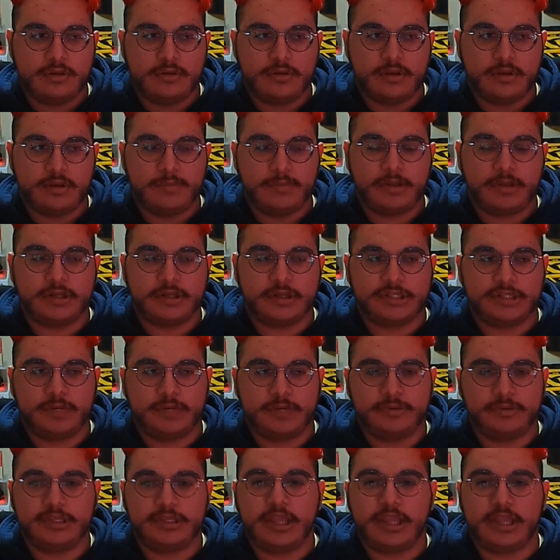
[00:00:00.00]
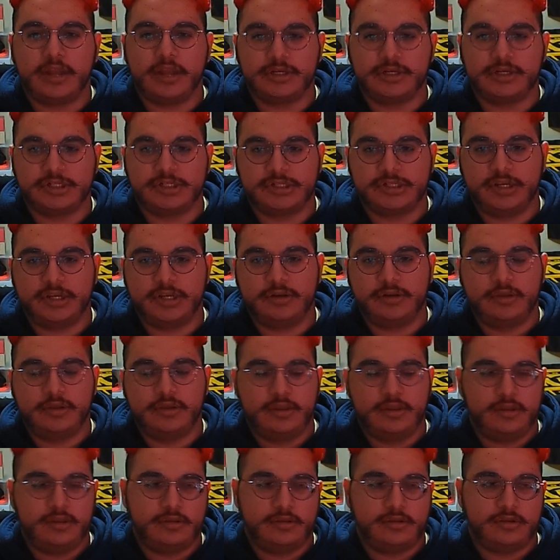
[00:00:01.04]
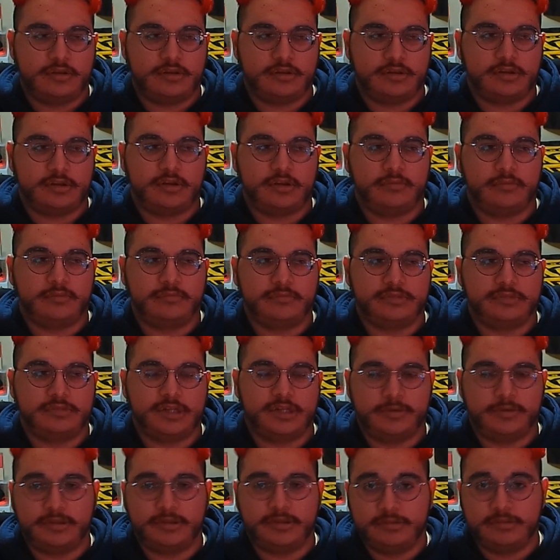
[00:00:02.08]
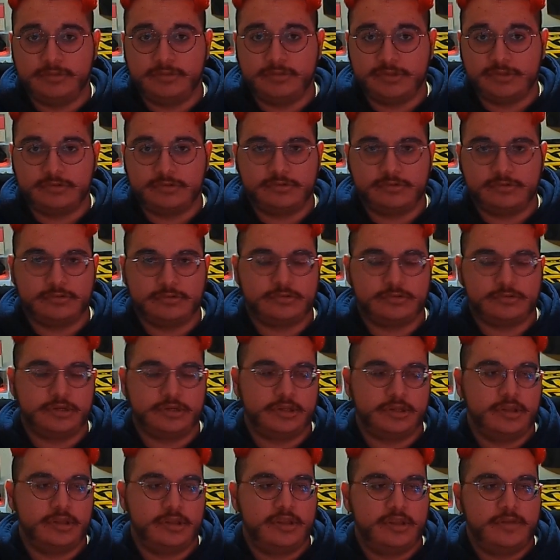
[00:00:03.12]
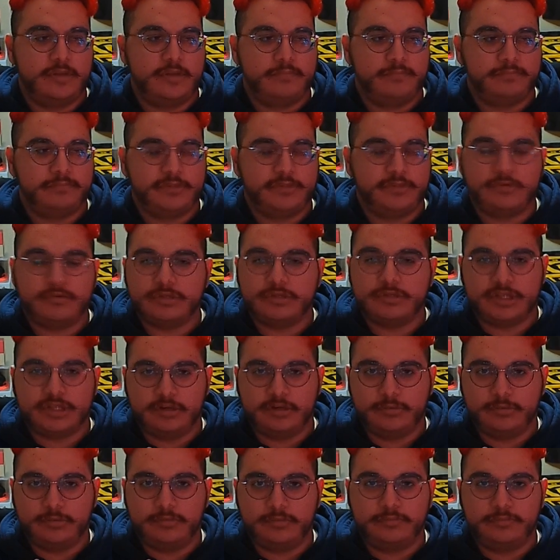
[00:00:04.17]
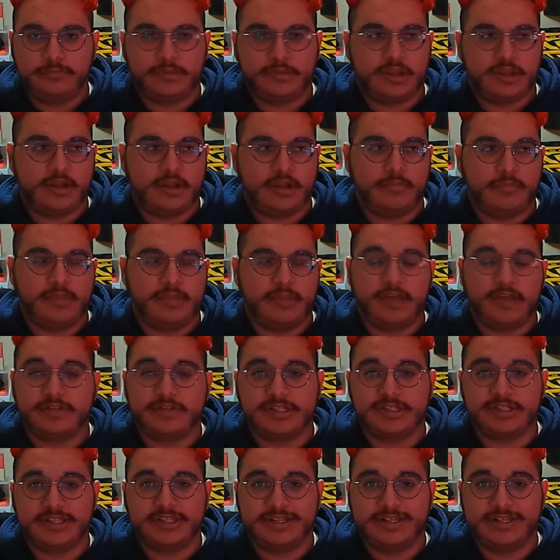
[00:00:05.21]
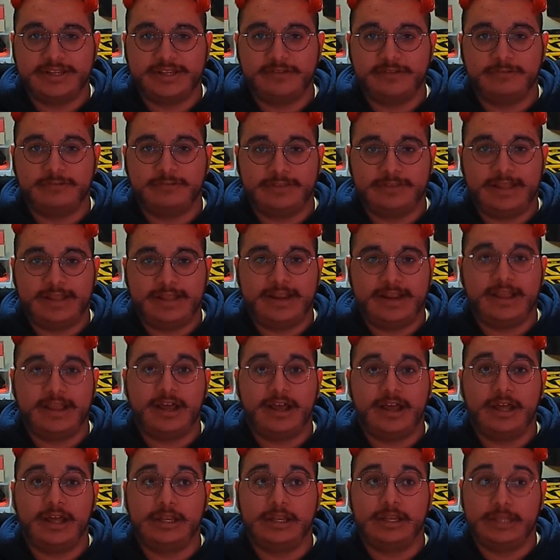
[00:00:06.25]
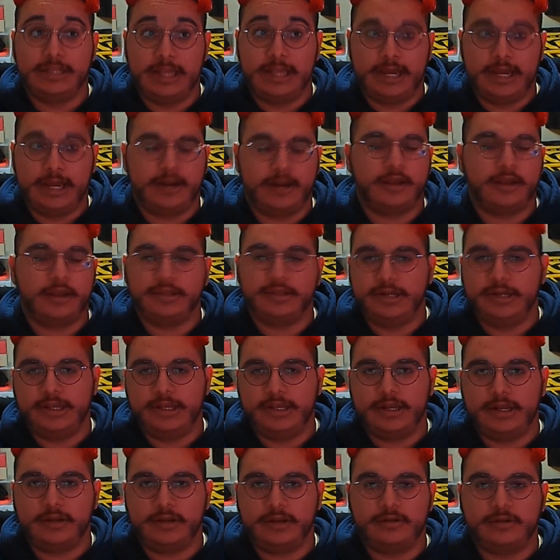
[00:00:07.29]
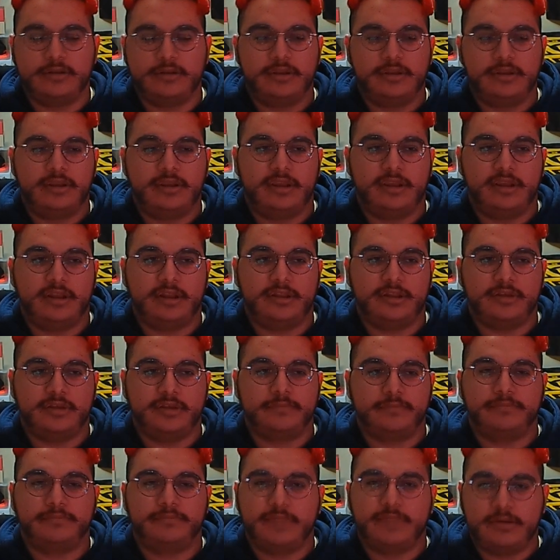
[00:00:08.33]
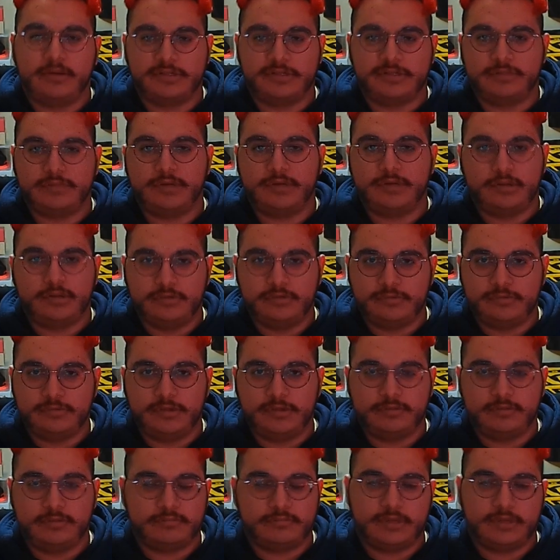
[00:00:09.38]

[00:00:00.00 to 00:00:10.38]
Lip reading: I'm not going to talk about the end just yet. We'll talk about the musicals real quick. They weren't terrible. Obviously, they did rely a lot on Lady Gaga, and like that wasn't a problem with me.